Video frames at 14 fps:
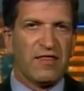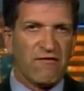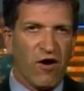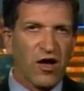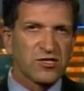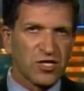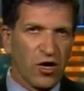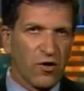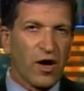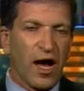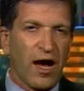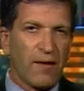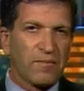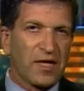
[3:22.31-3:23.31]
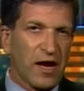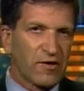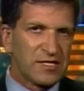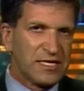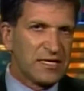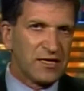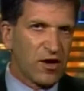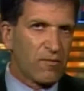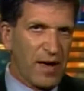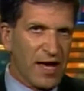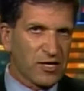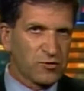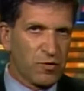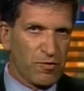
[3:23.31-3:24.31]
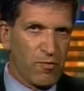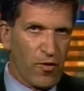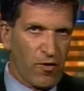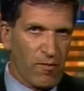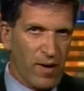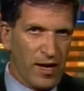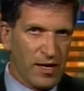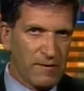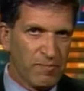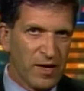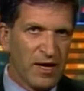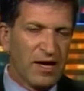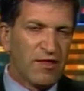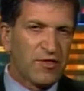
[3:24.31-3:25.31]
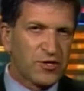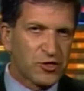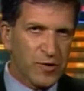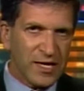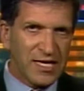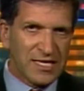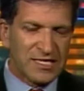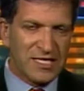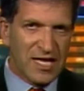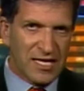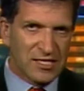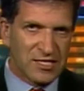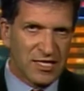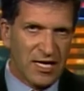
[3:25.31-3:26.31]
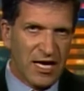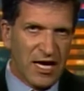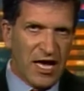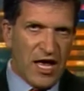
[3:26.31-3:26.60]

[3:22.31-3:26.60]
They've also um, guaranteed their banks with more money. The trick is this.